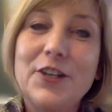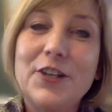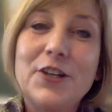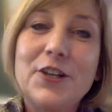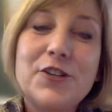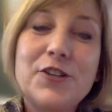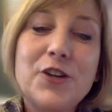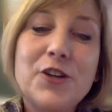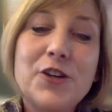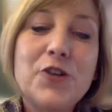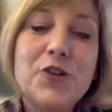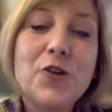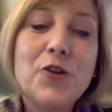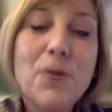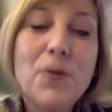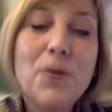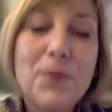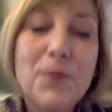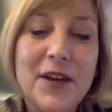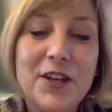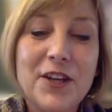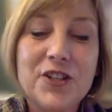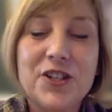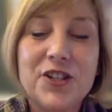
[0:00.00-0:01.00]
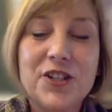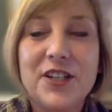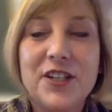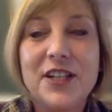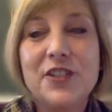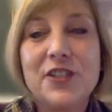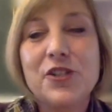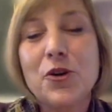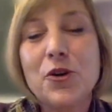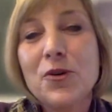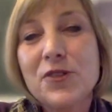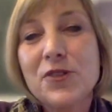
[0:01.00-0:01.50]
So your pitch
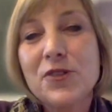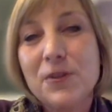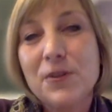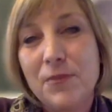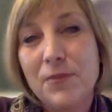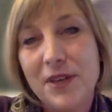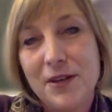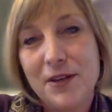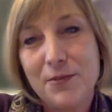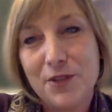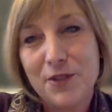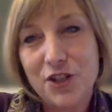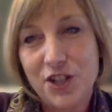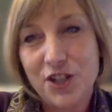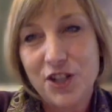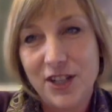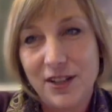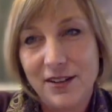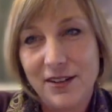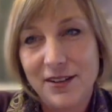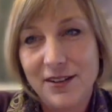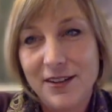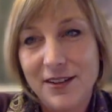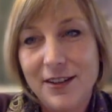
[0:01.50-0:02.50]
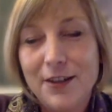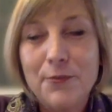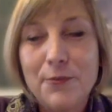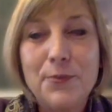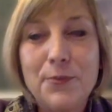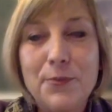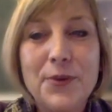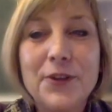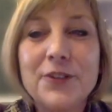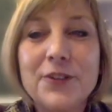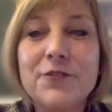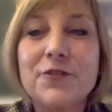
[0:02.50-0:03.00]
needs to also be a machine
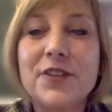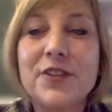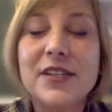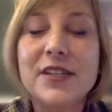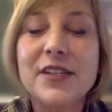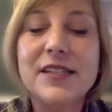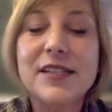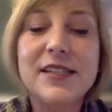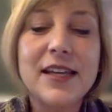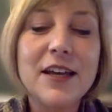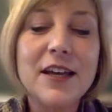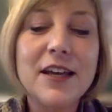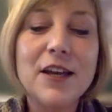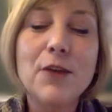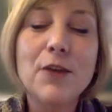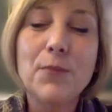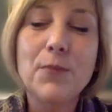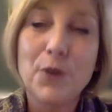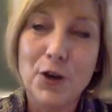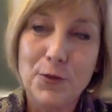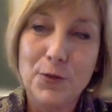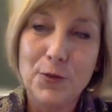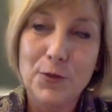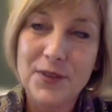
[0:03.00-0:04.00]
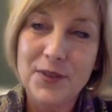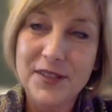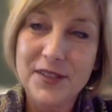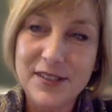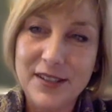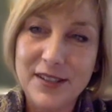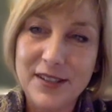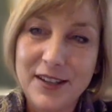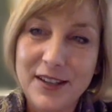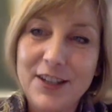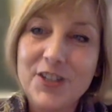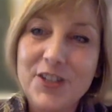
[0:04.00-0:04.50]
built for the singular
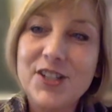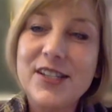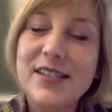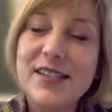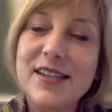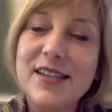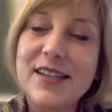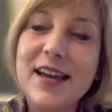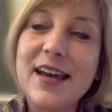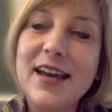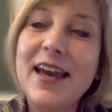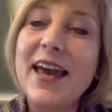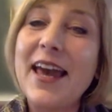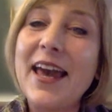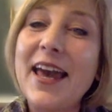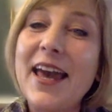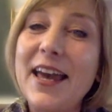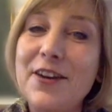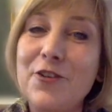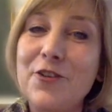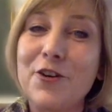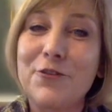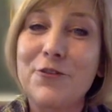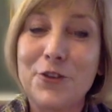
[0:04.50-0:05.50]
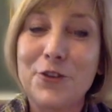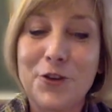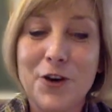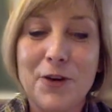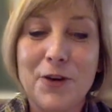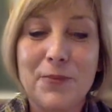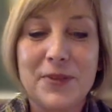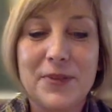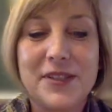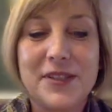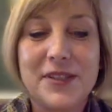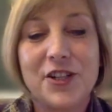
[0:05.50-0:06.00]
purpose to stay ahead of your
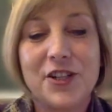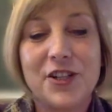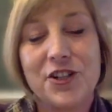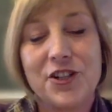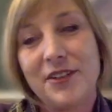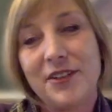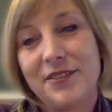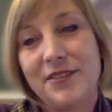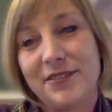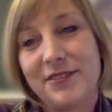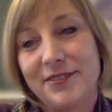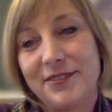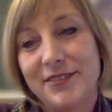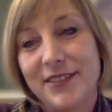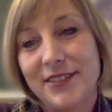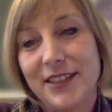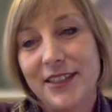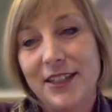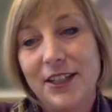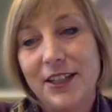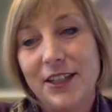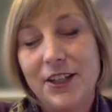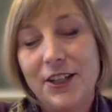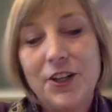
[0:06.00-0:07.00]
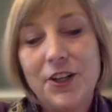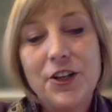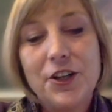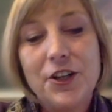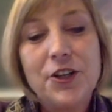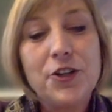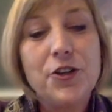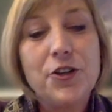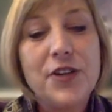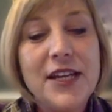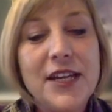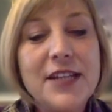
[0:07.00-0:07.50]
competition.
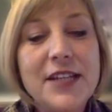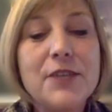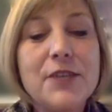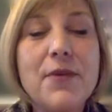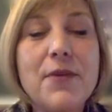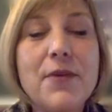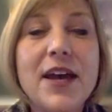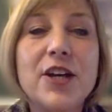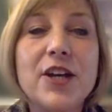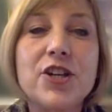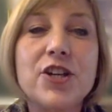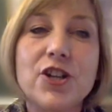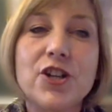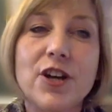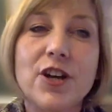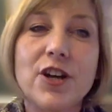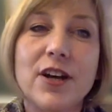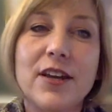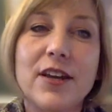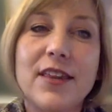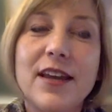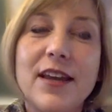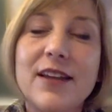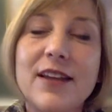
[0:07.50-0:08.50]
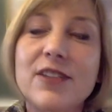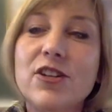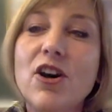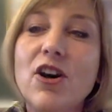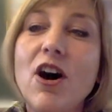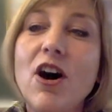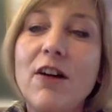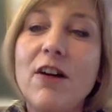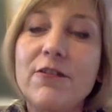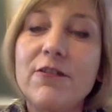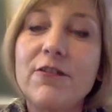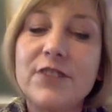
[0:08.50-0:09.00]
You need to make sure that it's
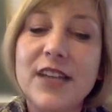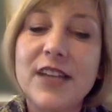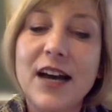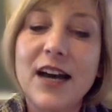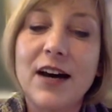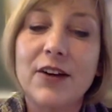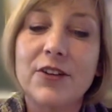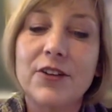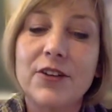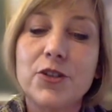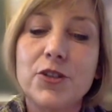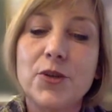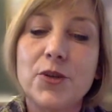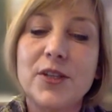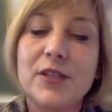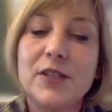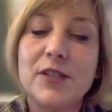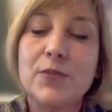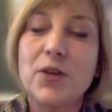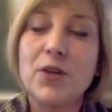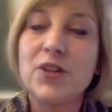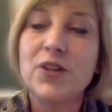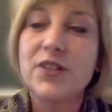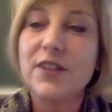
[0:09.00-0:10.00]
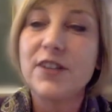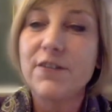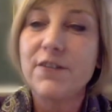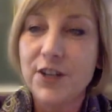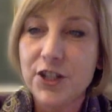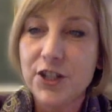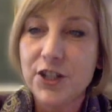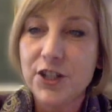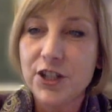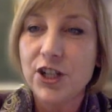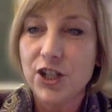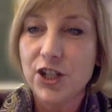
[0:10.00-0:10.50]
carved down to its most
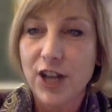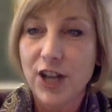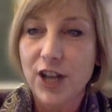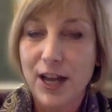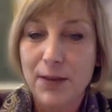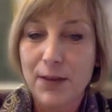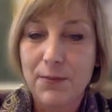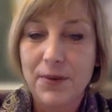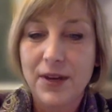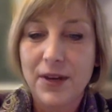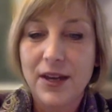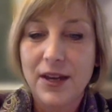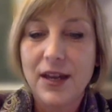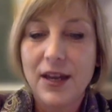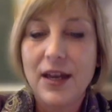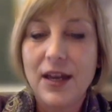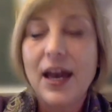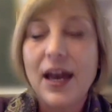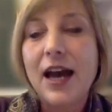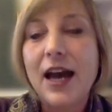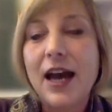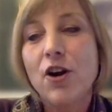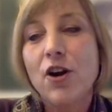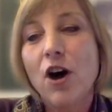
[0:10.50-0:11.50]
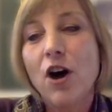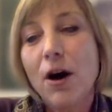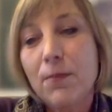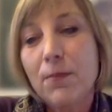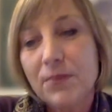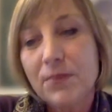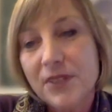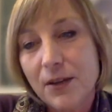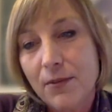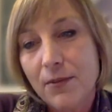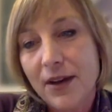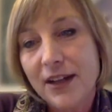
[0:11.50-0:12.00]
efficient shape and
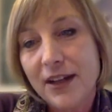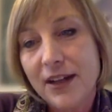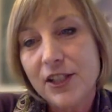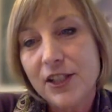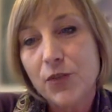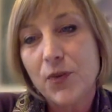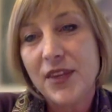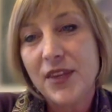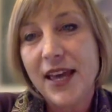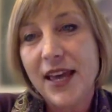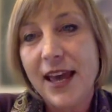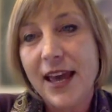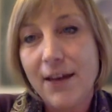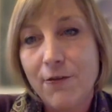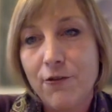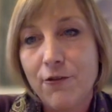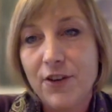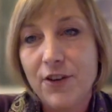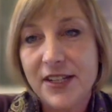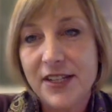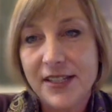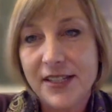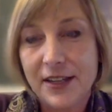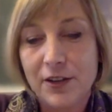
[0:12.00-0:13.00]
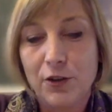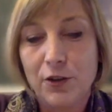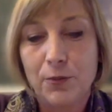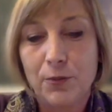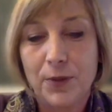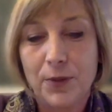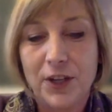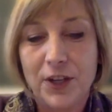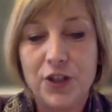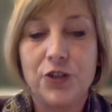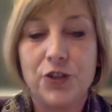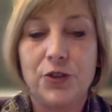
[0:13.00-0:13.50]
optimized with every single
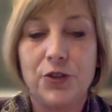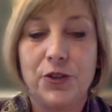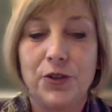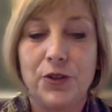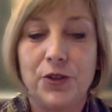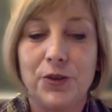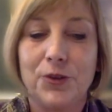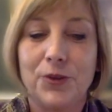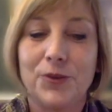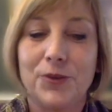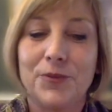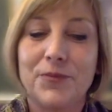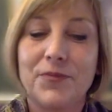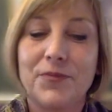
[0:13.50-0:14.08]
pitch you do.